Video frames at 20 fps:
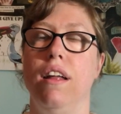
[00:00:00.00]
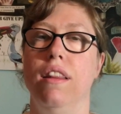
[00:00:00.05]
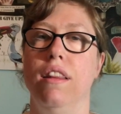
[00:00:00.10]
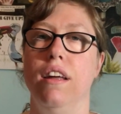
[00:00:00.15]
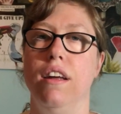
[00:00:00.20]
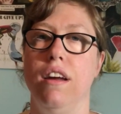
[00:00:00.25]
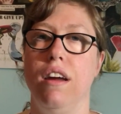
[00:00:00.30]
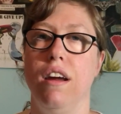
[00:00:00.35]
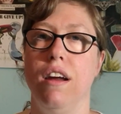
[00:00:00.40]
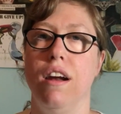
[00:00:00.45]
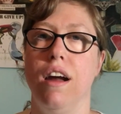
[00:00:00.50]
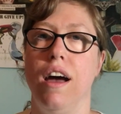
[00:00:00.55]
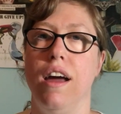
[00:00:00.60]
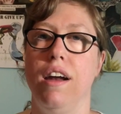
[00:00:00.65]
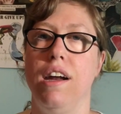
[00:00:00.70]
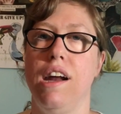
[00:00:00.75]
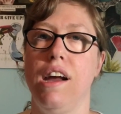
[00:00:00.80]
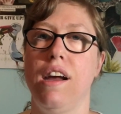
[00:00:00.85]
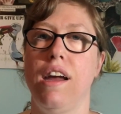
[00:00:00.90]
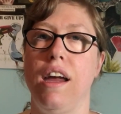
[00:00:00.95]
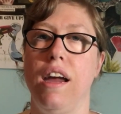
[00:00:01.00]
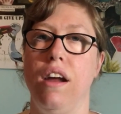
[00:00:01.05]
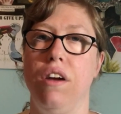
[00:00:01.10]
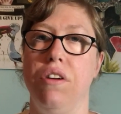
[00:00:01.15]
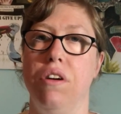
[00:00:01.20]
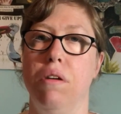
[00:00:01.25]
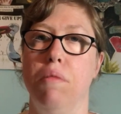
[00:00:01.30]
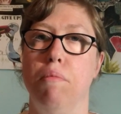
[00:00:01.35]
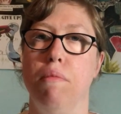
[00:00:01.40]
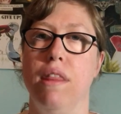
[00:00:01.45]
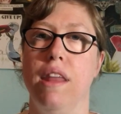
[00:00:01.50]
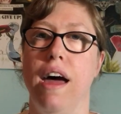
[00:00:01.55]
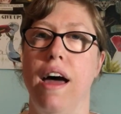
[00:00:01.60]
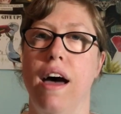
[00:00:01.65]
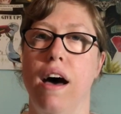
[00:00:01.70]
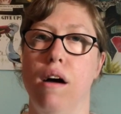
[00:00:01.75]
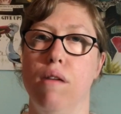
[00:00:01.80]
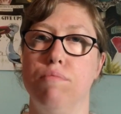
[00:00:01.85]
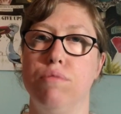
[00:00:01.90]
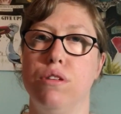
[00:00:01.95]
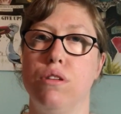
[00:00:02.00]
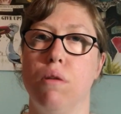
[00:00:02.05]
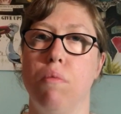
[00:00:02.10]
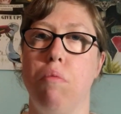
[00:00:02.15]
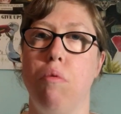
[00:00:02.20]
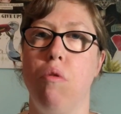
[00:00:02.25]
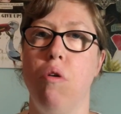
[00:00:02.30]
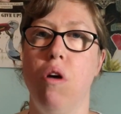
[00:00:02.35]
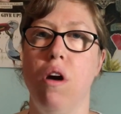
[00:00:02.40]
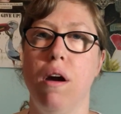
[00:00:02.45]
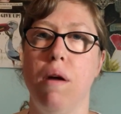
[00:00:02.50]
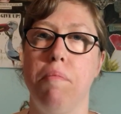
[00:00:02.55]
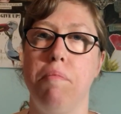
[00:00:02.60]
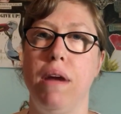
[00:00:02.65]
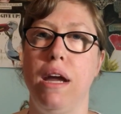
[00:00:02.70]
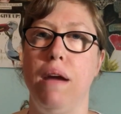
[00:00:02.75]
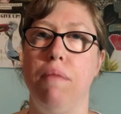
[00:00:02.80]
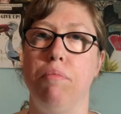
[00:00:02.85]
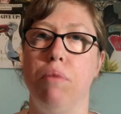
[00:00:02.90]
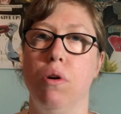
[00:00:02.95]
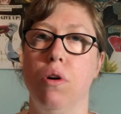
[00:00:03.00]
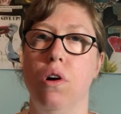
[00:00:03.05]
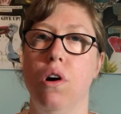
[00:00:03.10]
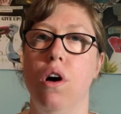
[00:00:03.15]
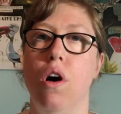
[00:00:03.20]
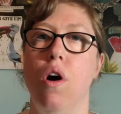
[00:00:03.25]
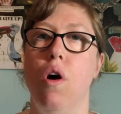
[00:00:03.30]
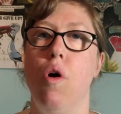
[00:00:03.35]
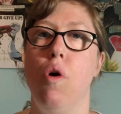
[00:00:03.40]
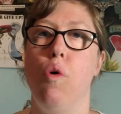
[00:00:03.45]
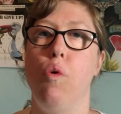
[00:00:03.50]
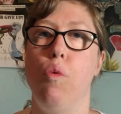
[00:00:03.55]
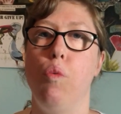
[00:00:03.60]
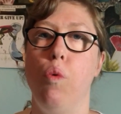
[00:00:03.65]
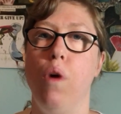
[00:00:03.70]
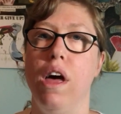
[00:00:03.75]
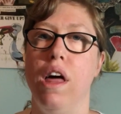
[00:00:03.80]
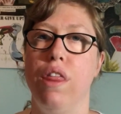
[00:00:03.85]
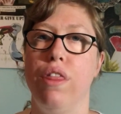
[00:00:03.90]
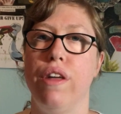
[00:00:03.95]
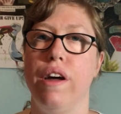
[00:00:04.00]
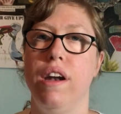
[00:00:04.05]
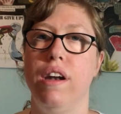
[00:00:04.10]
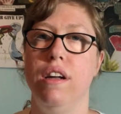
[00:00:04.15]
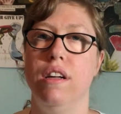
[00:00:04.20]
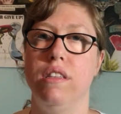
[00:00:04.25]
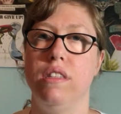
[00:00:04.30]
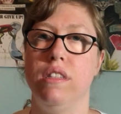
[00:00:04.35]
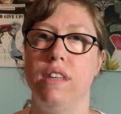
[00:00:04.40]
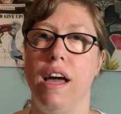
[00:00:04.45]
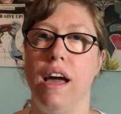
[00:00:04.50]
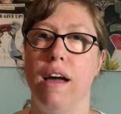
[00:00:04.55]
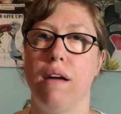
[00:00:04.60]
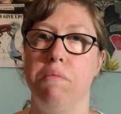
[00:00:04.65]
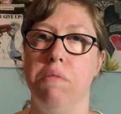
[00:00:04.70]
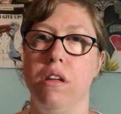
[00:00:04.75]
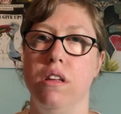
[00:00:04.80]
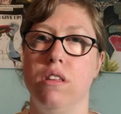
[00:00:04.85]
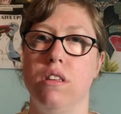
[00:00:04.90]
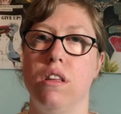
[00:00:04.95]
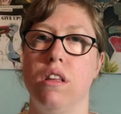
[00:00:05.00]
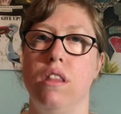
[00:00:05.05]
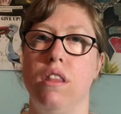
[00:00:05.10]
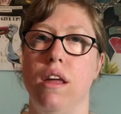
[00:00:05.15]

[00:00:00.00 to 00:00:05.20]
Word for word: in the United Kingdom that helps support people with nystagmus.